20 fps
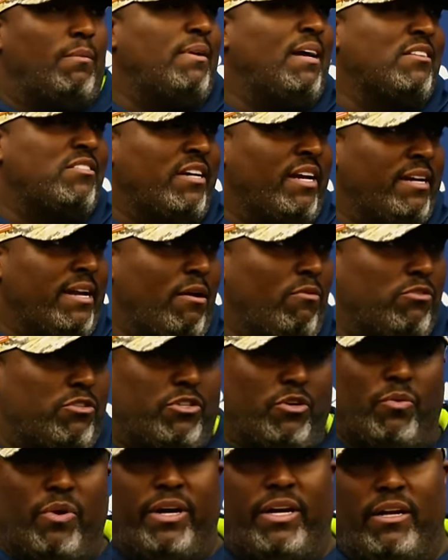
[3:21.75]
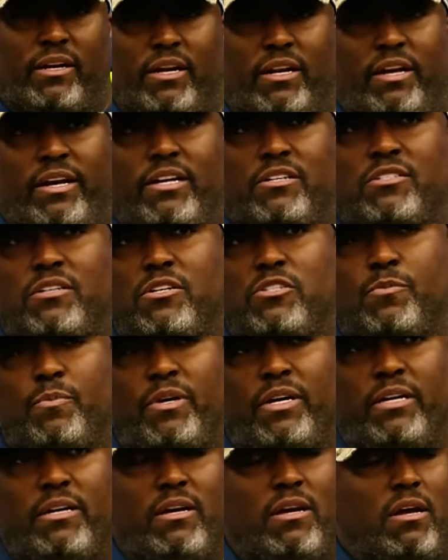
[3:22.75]
I'm not saying that was Tariq in any instance,
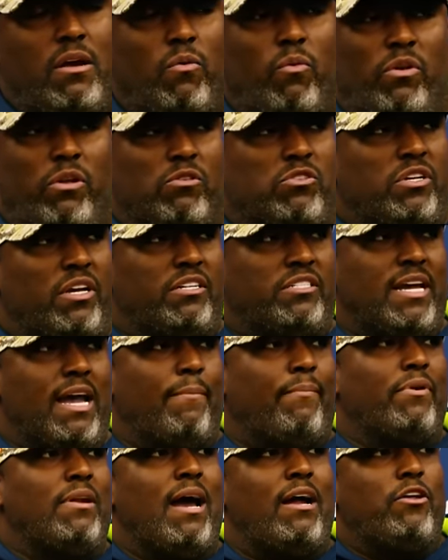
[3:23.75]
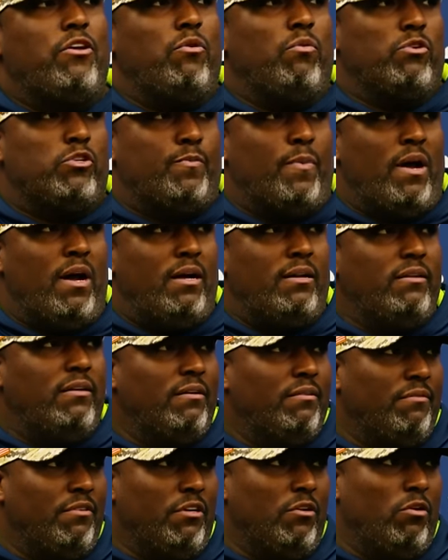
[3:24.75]
but when those things happen, how do you respond?
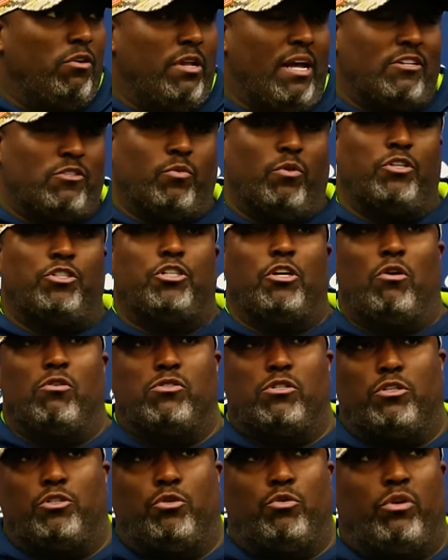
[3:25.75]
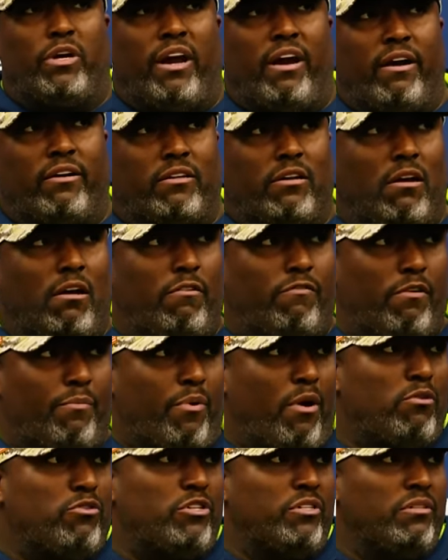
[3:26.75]
You know, that's what shows the true character of a
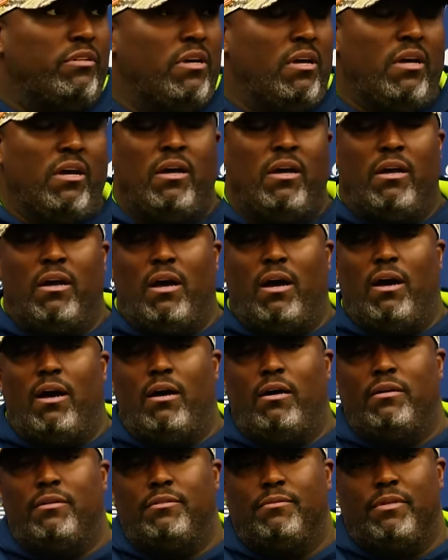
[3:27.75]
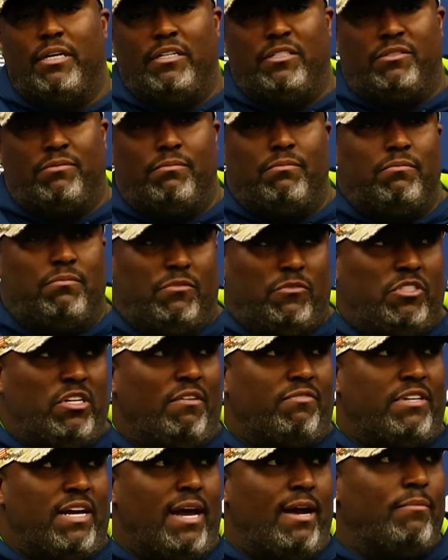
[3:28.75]
person uh, in
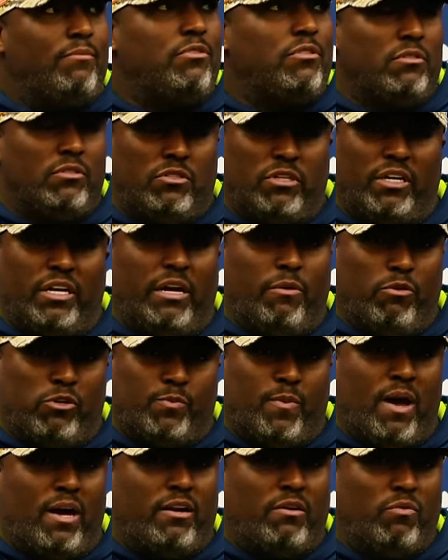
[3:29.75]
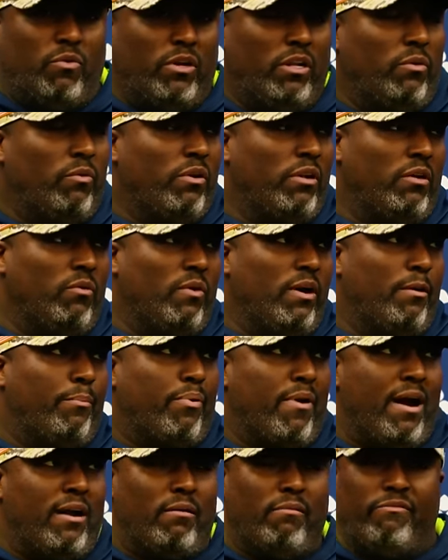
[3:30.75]
tough times. So, and he responded really, really well.
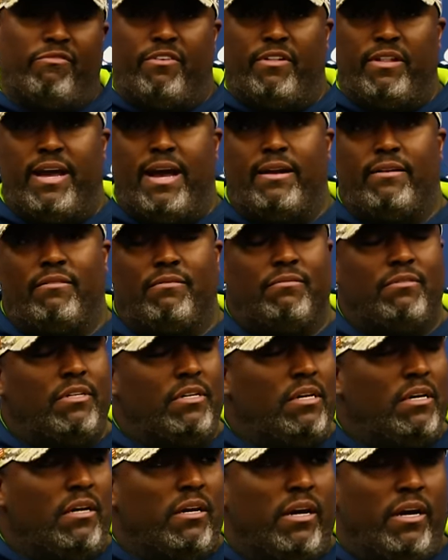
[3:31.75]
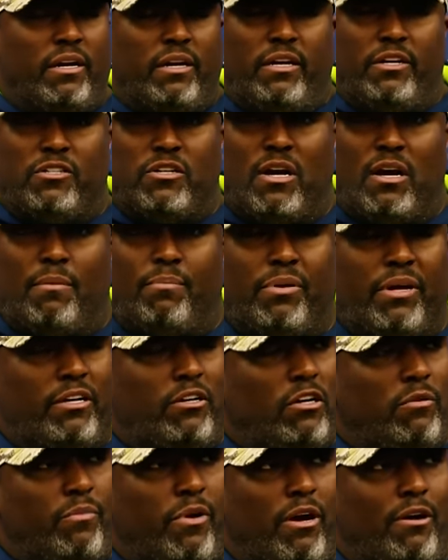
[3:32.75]
Proud of him for that, and, and he's uh,
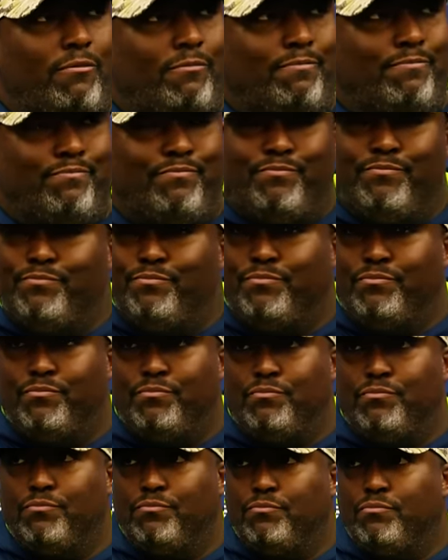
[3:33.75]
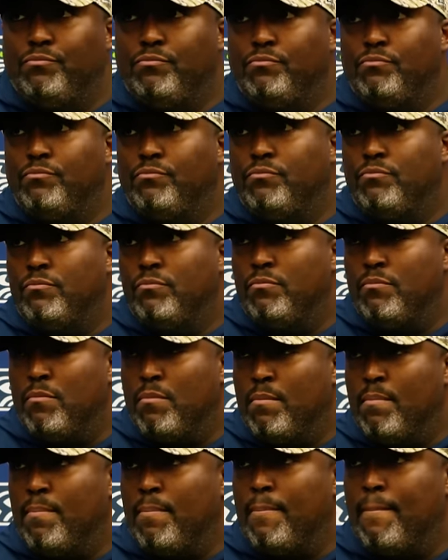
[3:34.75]
played good ball. How impressive is what
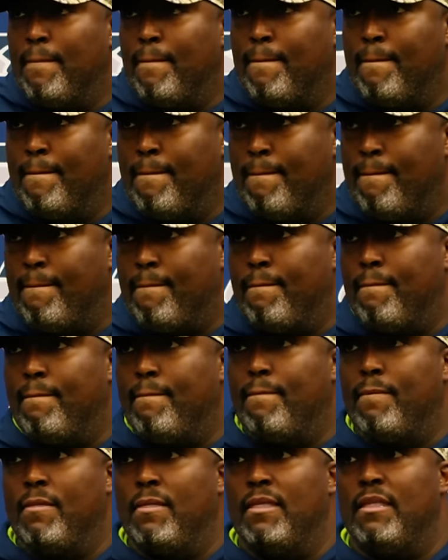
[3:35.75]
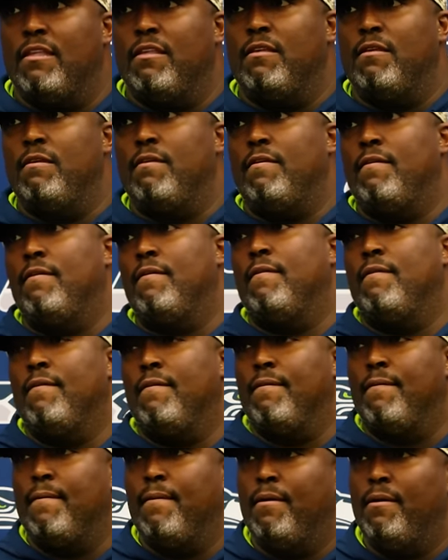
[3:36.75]
Julian was able to do last week to not be
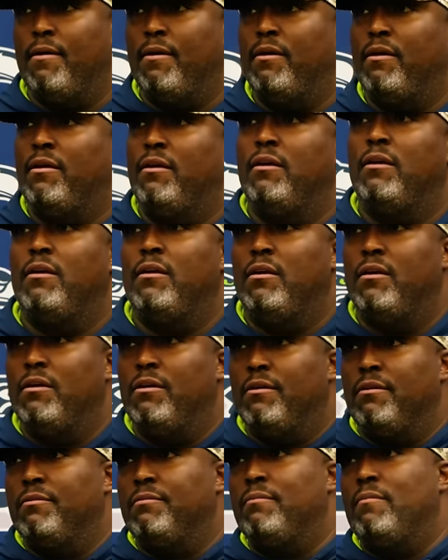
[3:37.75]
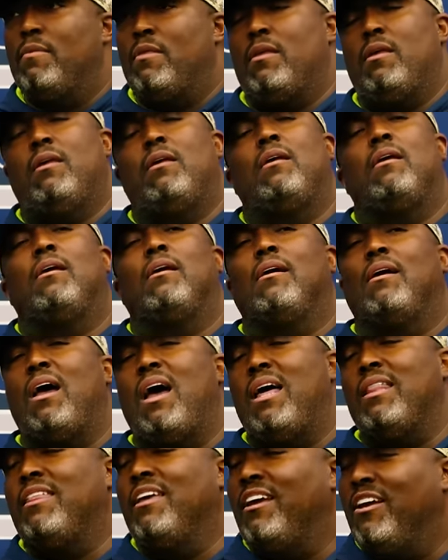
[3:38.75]
here all week, fly out Saturday, and play a whole game?
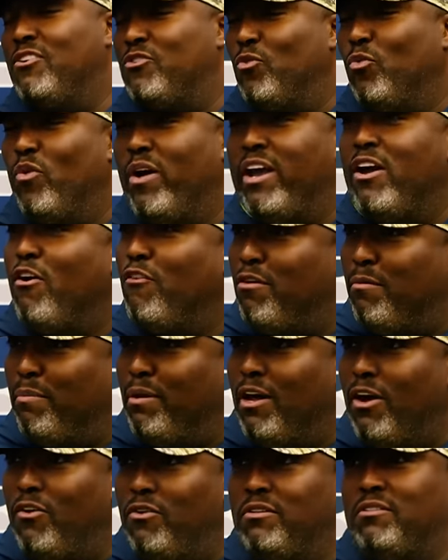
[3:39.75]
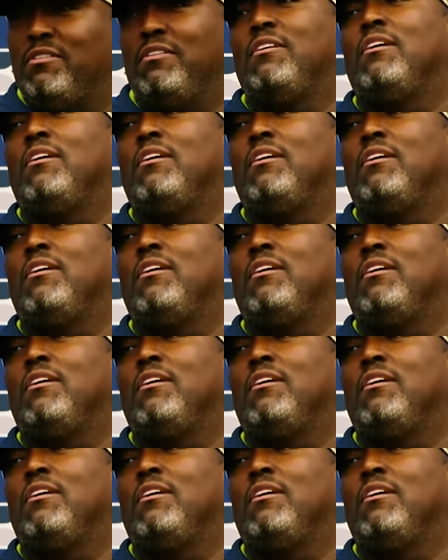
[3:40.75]
I think it's way overblown.